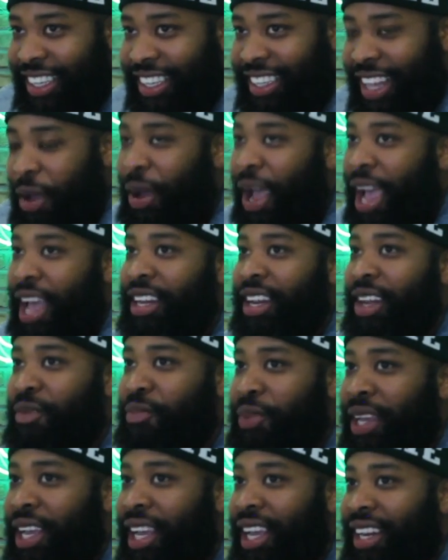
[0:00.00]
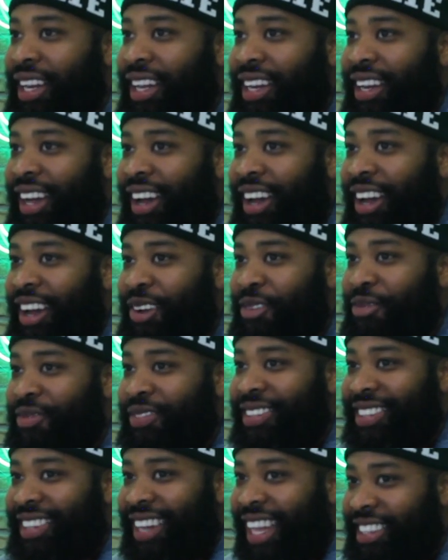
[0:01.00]
It ended up being in
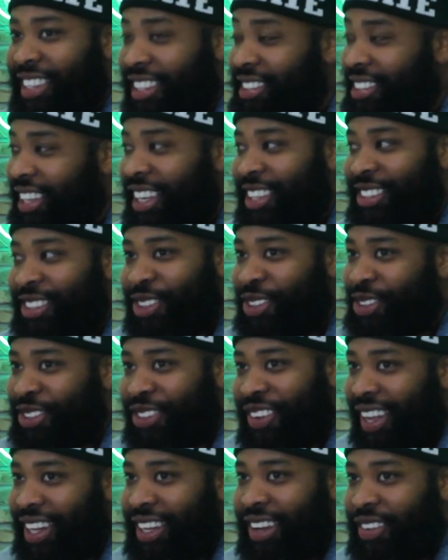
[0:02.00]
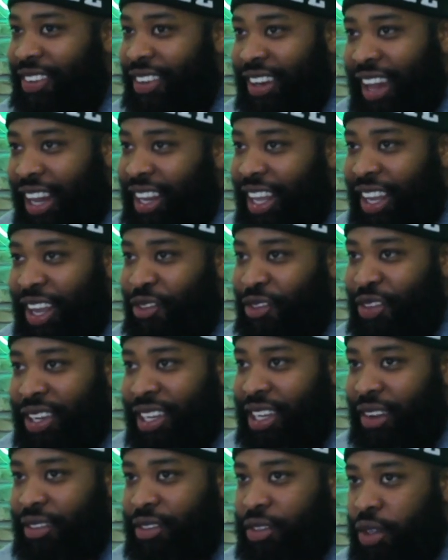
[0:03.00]
like this is exclusive. I
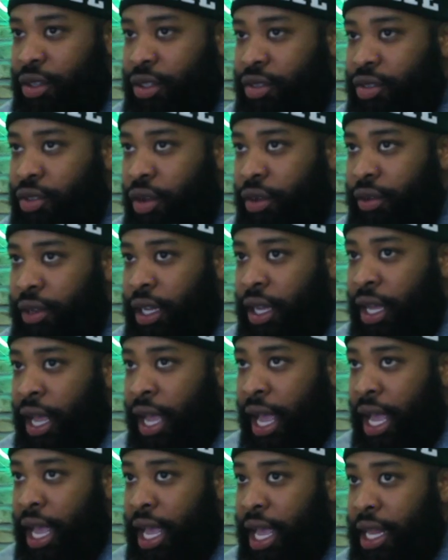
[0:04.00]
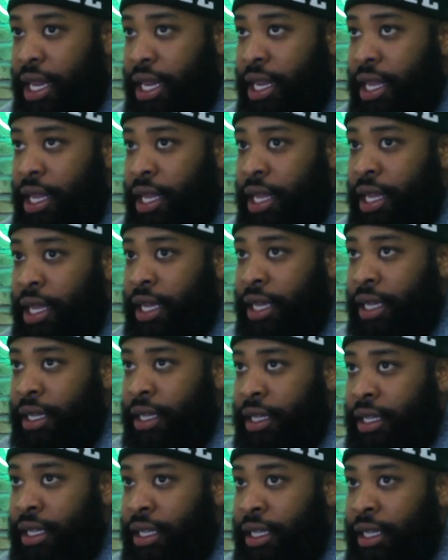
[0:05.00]
really never told this story. And
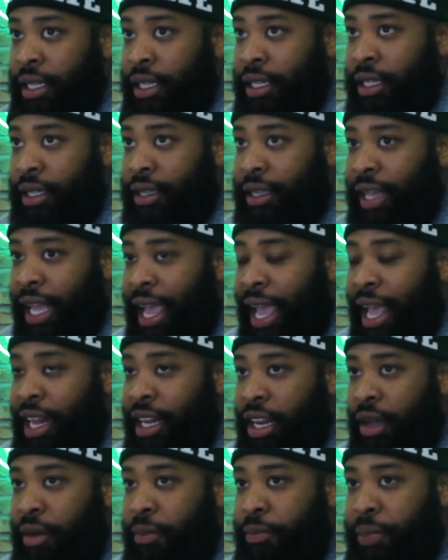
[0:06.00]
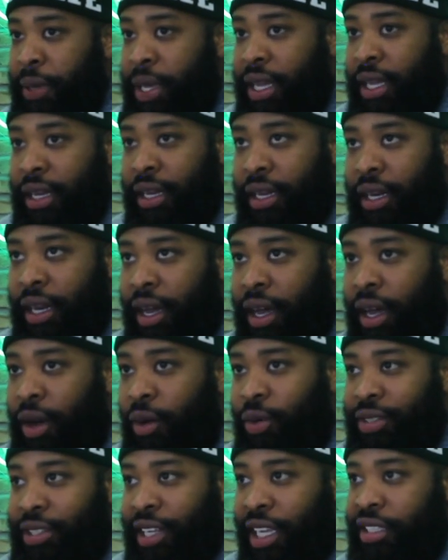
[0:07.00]
they end up being in
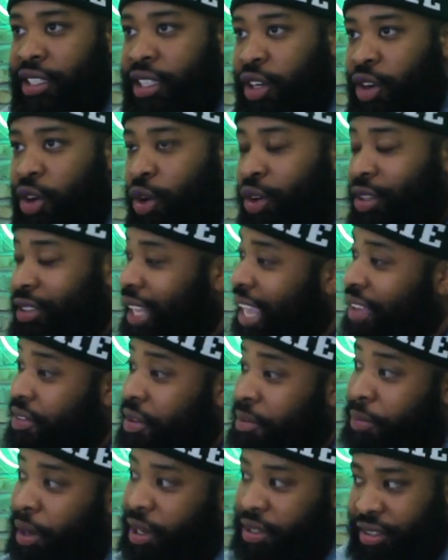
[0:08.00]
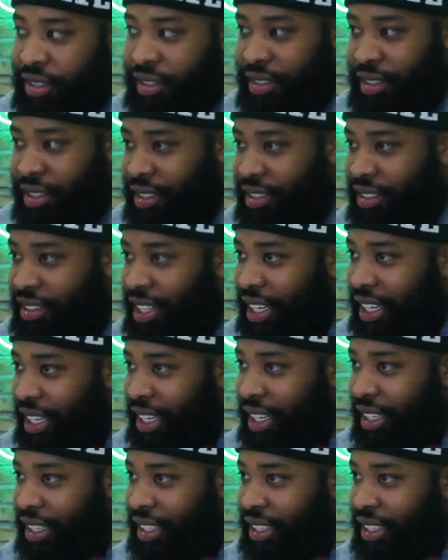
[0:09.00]
what's that shit called? Dave and Buster's in the city.